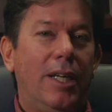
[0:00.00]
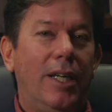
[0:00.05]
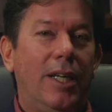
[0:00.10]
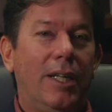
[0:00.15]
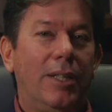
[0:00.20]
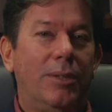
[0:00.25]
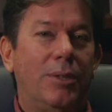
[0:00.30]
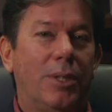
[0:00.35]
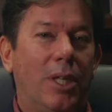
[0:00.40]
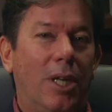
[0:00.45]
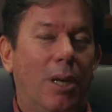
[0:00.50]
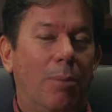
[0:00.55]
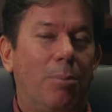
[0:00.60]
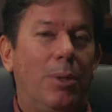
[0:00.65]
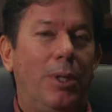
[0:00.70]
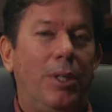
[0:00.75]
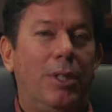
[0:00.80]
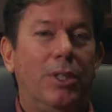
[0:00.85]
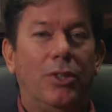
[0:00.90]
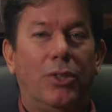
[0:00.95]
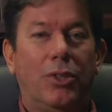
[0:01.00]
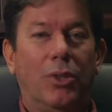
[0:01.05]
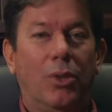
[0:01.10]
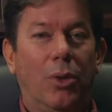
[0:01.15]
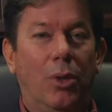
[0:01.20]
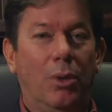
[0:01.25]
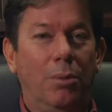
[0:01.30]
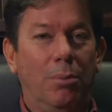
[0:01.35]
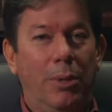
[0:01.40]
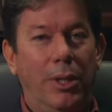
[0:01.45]
Uh, it's a company that
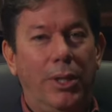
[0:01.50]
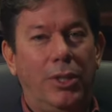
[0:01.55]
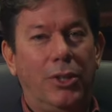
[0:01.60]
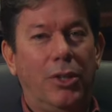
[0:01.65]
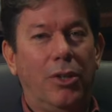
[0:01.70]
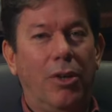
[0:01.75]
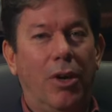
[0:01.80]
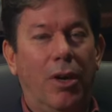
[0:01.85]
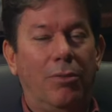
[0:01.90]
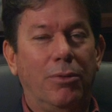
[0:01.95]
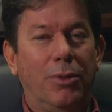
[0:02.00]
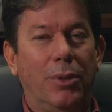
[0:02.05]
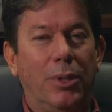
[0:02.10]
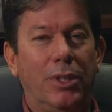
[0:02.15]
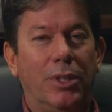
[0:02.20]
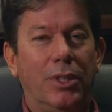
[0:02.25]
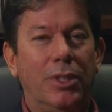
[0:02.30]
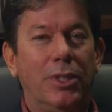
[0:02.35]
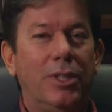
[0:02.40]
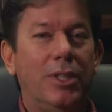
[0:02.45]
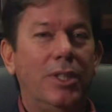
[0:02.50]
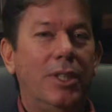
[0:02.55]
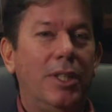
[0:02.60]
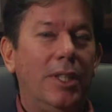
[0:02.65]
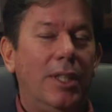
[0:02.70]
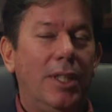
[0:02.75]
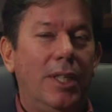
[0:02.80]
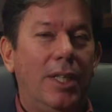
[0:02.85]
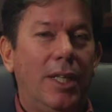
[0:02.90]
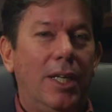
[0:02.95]
sold miniature golf courses.
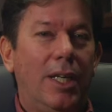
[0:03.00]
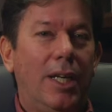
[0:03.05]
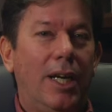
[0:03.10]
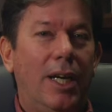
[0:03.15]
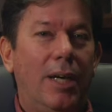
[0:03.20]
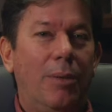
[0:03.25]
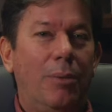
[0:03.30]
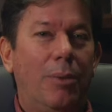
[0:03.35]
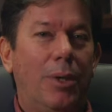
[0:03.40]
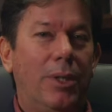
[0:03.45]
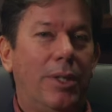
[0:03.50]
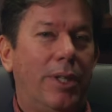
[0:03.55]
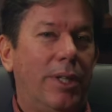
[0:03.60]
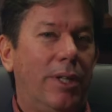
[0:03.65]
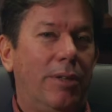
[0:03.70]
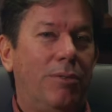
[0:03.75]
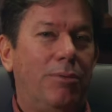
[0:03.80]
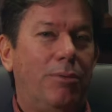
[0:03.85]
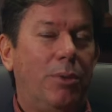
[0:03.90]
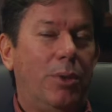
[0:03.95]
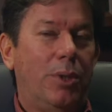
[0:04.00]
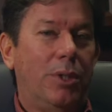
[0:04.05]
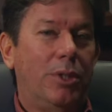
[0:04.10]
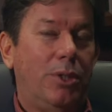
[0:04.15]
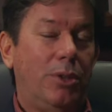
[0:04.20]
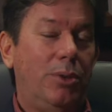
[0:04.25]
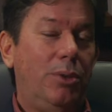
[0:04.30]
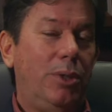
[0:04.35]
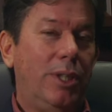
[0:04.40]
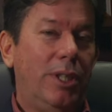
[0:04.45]
I worked there for
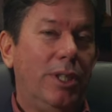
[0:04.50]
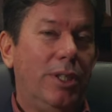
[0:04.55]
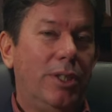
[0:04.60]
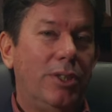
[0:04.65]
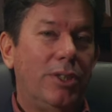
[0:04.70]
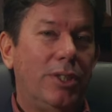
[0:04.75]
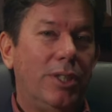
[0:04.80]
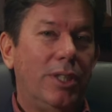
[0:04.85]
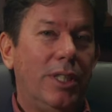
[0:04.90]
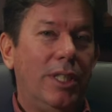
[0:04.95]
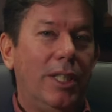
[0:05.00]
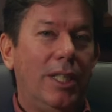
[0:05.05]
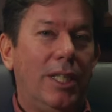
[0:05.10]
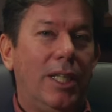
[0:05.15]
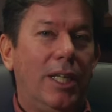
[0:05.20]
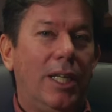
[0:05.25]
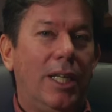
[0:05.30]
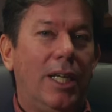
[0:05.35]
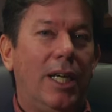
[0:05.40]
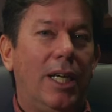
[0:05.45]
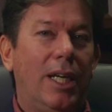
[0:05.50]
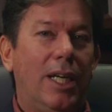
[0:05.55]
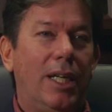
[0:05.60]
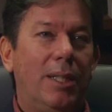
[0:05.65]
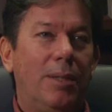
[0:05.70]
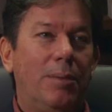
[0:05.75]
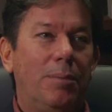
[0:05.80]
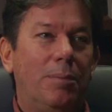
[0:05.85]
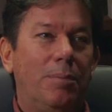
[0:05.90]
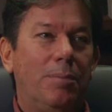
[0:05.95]
two years.
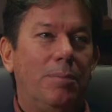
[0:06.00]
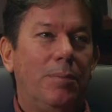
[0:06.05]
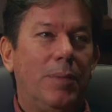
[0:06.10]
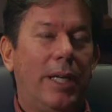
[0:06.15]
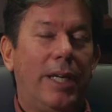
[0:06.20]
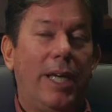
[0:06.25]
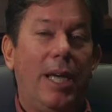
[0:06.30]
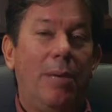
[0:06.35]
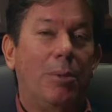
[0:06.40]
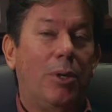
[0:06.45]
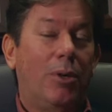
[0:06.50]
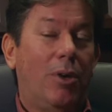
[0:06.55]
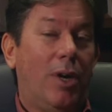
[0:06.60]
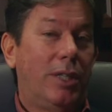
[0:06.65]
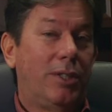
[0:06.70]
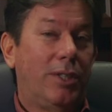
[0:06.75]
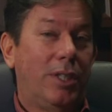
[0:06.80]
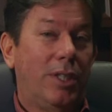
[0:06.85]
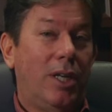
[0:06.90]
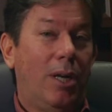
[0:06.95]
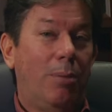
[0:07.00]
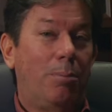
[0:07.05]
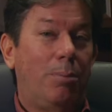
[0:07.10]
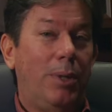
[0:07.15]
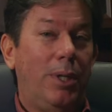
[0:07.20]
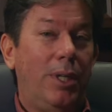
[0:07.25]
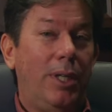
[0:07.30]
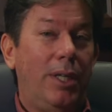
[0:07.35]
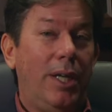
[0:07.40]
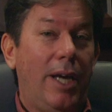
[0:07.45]
Um, I came across the
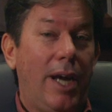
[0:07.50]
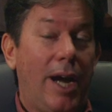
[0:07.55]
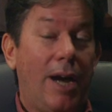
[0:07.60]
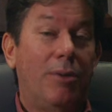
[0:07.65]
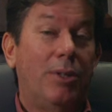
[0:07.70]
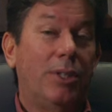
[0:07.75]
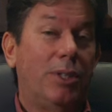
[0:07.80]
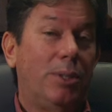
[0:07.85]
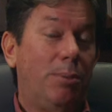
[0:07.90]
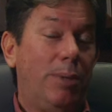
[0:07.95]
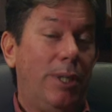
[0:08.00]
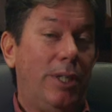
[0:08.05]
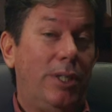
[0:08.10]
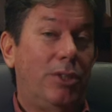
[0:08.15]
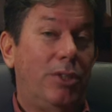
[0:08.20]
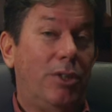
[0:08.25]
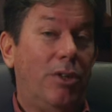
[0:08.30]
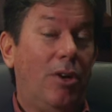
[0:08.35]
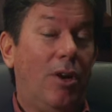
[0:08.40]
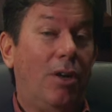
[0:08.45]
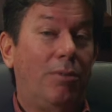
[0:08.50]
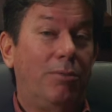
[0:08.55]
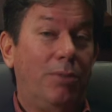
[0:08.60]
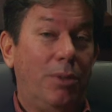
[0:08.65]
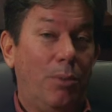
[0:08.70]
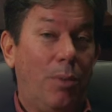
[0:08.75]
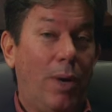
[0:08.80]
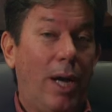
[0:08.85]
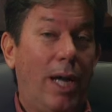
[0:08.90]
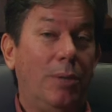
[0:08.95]
company Harris Miniature Golf
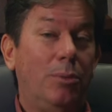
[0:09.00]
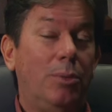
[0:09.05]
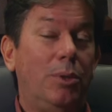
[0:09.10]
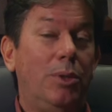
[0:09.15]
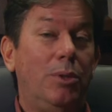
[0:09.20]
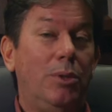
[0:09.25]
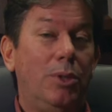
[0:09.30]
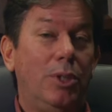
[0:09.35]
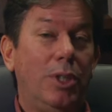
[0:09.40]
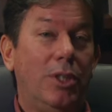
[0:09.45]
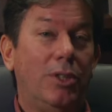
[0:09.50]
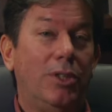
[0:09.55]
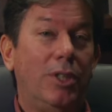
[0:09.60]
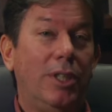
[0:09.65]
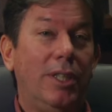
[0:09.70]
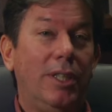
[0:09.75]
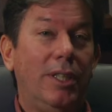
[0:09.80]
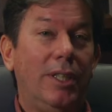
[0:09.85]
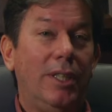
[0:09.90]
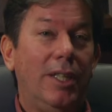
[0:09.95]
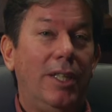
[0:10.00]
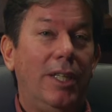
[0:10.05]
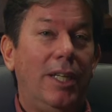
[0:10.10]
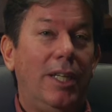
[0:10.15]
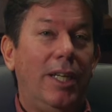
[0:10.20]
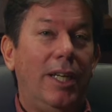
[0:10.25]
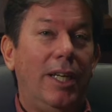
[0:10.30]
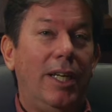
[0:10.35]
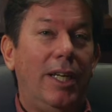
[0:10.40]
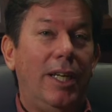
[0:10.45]
in Wildwood, New Jersey,
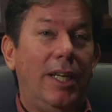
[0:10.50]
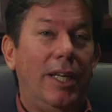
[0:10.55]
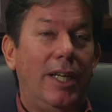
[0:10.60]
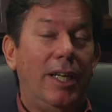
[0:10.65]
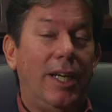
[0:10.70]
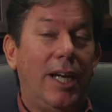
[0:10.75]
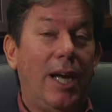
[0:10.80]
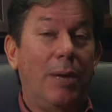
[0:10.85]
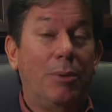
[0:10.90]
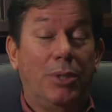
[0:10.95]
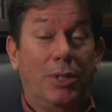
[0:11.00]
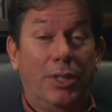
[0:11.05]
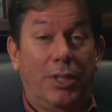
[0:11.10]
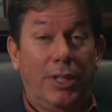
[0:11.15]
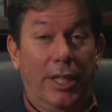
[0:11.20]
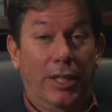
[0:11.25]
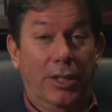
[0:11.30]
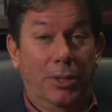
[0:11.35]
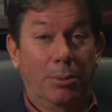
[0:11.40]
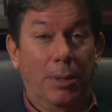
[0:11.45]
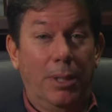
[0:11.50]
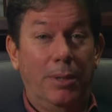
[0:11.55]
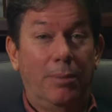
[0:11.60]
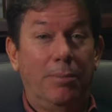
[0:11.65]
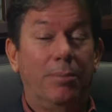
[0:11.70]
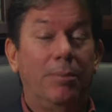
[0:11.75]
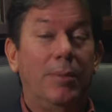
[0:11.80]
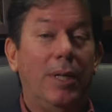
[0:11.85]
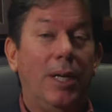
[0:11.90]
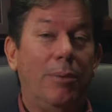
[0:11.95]
and I was a salesman.
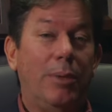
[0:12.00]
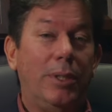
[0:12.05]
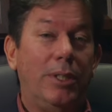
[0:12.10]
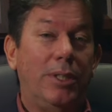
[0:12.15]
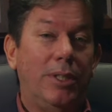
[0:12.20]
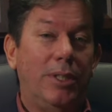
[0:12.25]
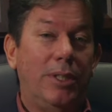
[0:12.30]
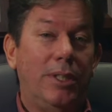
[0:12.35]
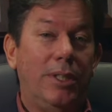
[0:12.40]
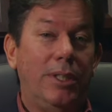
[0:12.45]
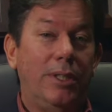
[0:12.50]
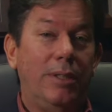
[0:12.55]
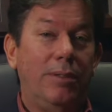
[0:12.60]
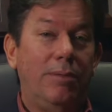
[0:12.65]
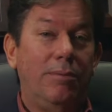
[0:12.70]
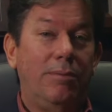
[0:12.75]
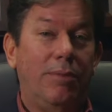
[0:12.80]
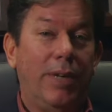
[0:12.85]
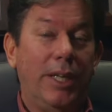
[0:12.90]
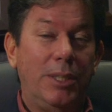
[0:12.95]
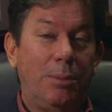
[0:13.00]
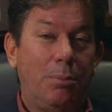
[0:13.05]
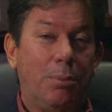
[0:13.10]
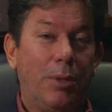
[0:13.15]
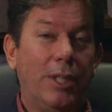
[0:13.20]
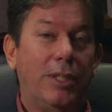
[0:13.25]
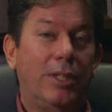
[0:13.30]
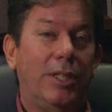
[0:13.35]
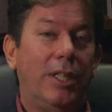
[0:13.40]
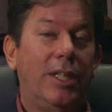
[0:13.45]
I went to the vice
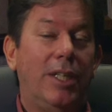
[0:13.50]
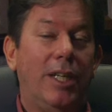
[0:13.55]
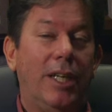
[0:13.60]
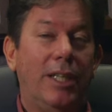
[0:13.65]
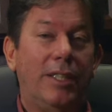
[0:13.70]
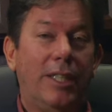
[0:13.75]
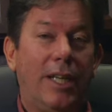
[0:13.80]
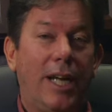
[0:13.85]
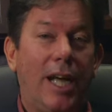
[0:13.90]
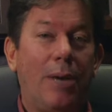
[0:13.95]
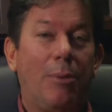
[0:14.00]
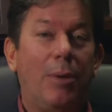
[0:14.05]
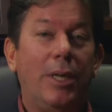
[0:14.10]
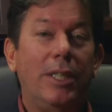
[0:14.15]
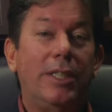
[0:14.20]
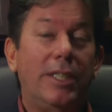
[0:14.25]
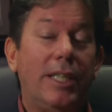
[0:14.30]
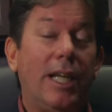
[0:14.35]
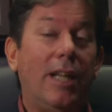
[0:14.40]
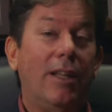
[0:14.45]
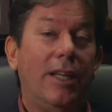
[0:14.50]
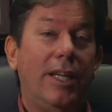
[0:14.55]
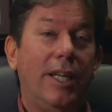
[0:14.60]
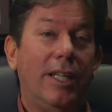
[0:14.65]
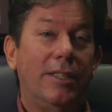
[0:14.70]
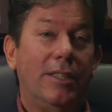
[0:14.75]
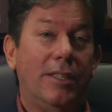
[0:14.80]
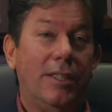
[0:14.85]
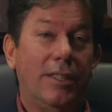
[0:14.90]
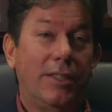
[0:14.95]
president and I said, How do I sell
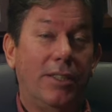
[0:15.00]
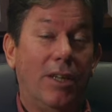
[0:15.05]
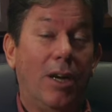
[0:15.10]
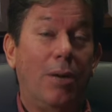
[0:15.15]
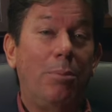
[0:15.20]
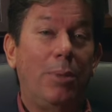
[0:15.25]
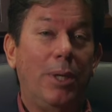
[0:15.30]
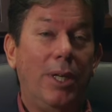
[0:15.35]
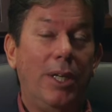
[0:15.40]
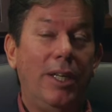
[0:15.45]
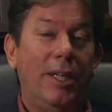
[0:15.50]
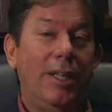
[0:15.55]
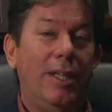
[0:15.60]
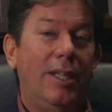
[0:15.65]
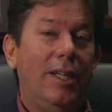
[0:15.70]
against this company?